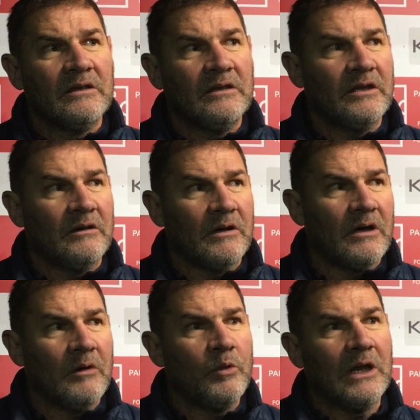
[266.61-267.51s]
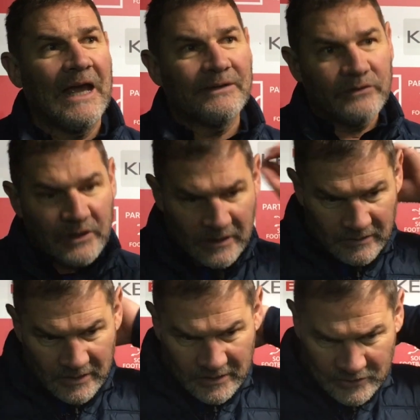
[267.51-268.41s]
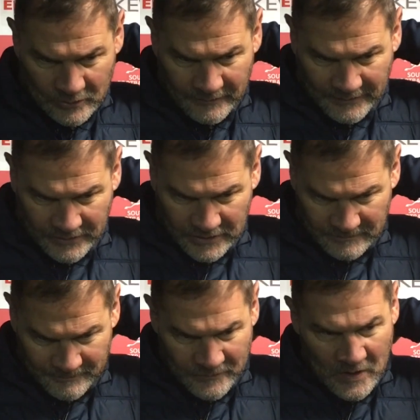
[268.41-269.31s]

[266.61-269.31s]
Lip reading: I will add that I think